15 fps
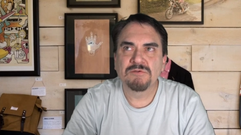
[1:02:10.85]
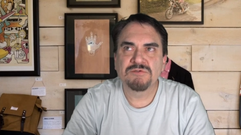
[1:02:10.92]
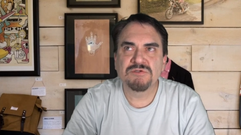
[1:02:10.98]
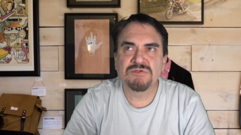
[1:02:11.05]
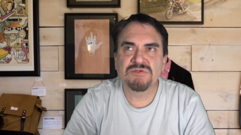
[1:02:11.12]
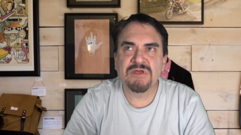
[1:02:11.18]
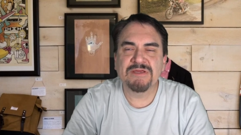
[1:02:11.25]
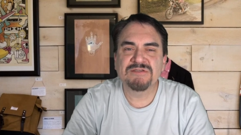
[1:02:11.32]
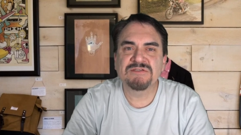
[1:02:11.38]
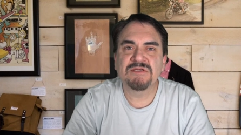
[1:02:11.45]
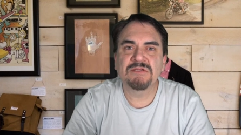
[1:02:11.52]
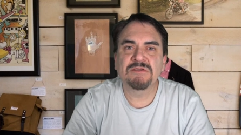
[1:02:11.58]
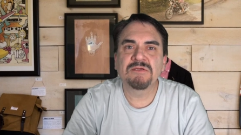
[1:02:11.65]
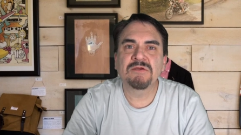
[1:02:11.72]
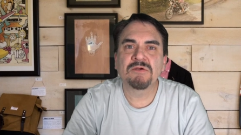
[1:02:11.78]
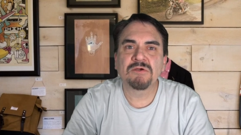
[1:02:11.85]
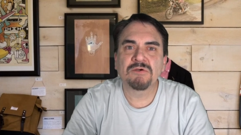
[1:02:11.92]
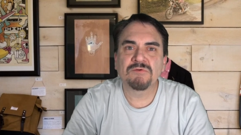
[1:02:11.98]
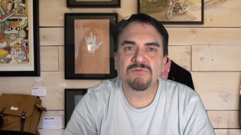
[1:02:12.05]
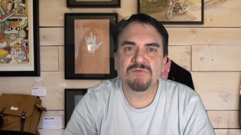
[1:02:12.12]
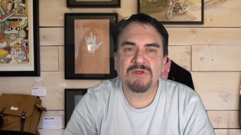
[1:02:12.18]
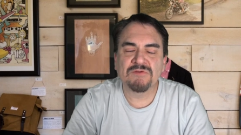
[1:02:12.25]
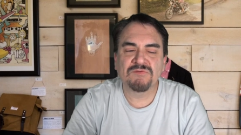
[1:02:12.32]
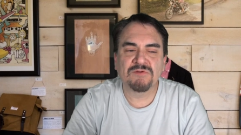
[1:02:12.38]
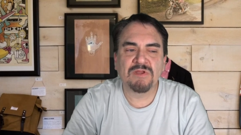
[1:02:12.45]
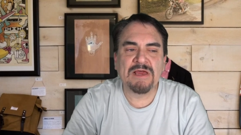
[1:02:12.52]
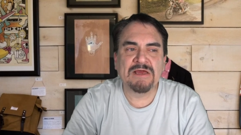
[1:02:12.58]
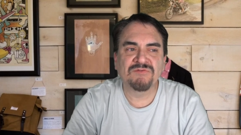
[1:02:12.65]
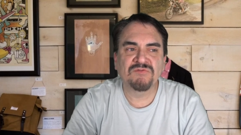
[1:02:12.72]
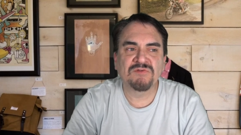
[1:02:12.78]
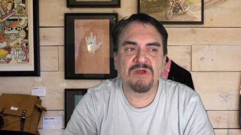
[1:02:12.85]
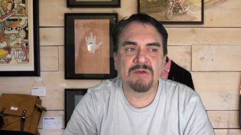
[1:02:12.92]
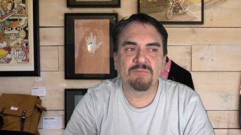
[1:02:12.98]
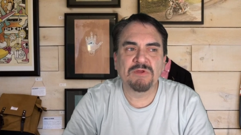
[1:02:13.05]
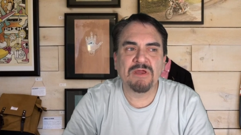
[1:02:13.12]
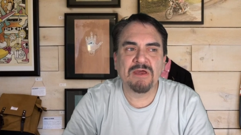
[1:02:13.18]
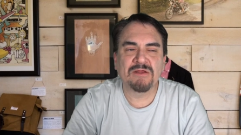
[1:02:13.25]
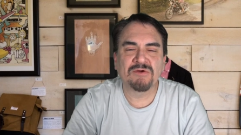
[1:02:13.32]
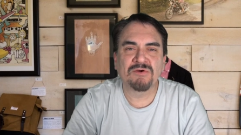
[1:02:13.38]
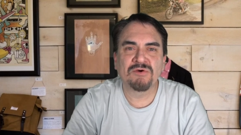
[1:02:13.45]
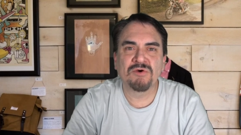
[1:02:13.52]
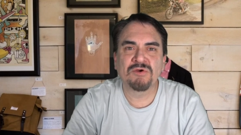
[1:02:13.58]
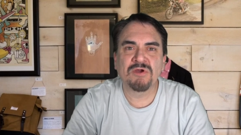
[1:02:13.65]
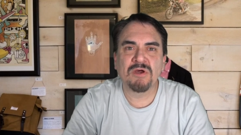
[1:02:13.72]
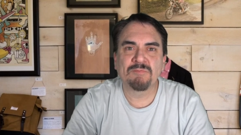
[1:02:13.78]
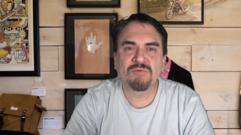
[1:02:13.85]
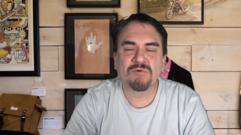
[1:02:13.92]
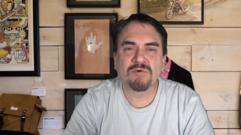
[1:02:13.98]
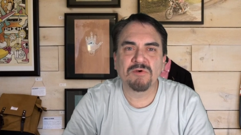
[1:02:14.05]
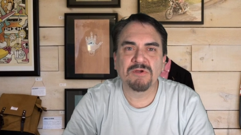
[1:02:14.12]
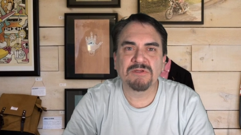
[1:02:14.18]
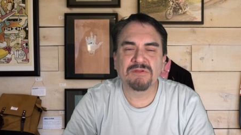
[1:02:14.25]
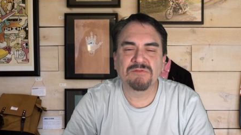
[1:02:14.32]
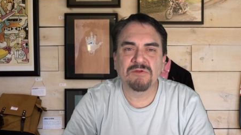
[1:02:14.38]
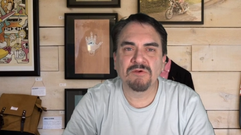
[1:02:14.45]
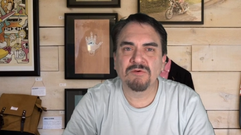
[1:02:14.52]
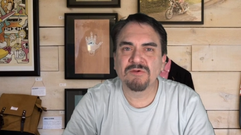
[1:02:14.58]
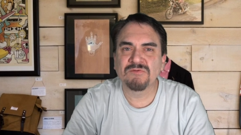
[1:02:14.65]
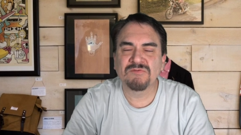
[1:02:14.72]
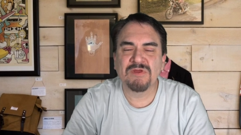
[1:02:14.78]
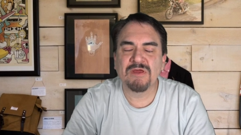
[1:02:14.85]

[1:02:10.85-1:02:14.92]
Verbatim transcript: Geez, 18 years. That's the last time we had a hookup or anything